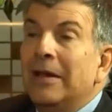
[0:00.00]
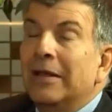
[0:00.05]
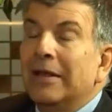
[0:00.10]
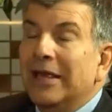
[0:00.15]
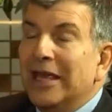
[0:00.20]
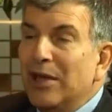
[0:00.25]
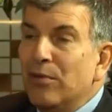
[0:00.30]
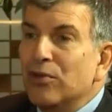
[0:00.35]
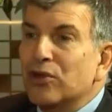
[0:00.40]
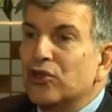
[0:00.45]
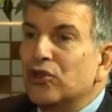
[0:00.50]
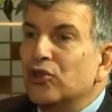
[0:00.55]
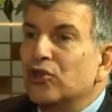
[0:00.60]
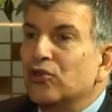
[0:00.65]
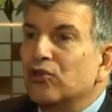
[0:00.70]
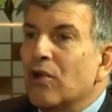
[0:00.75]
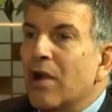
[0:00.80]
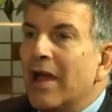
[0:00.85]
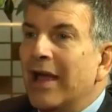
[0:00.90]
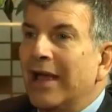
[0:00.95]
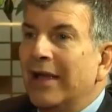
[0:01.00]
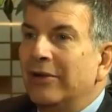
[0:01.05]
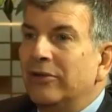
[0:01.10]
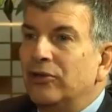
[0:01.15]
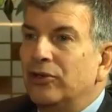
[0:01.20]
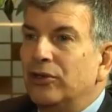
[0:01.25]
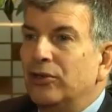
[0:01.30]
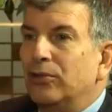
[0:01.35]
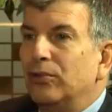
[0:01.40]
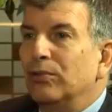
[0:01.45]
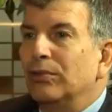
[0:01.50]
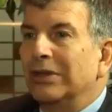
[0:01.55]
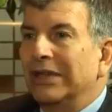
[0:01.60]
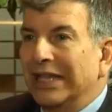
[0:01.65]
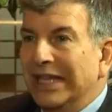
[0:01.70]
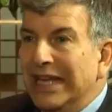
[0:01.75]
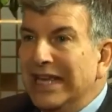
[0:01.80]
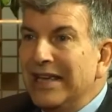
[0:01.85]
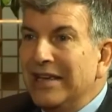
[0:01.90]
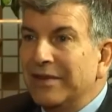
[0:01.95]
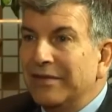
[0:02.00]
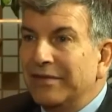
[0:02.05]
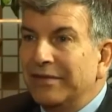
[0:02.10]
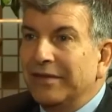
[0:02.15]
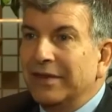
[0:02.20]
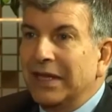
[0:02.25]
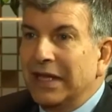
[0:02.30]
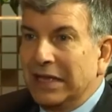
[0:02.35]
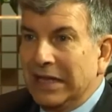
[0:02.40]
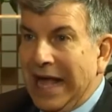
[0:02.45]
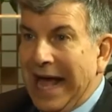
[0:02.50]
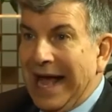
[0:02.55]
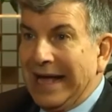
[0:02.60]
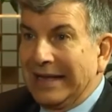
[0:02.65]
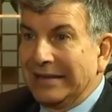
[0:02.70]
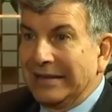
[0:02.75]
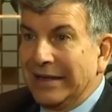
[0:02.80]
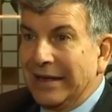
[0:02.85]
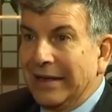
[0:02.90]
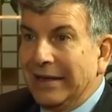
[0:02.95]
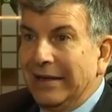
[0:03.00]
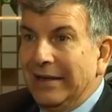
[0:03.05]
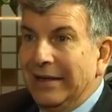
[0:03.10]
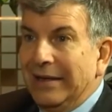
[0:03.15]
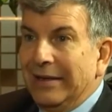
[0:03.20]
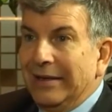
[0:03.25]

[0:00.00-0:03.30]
he was trying to leave Alaska.